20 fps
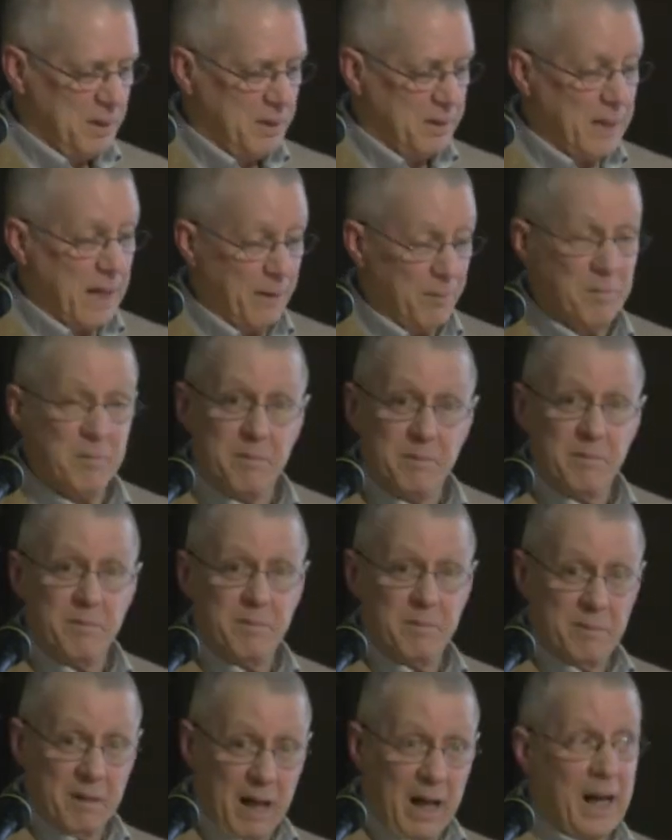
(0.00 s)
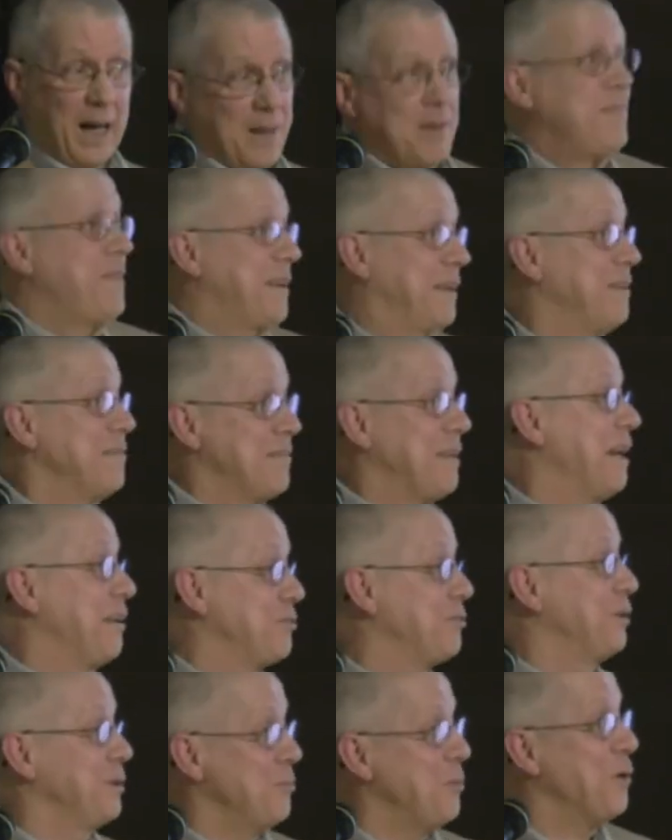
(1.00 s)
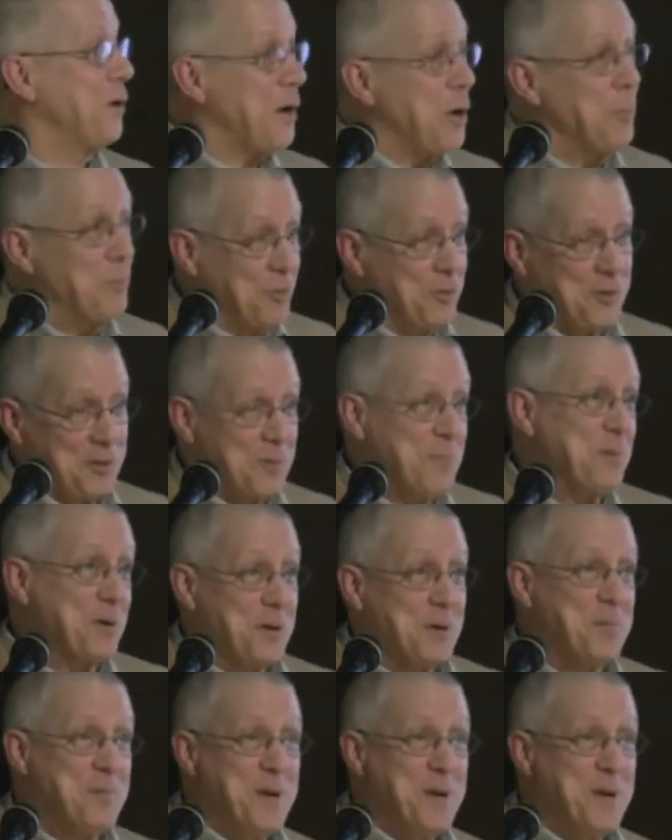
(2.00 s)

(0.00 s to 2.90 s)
Now, I think it's actually more helpful than Perry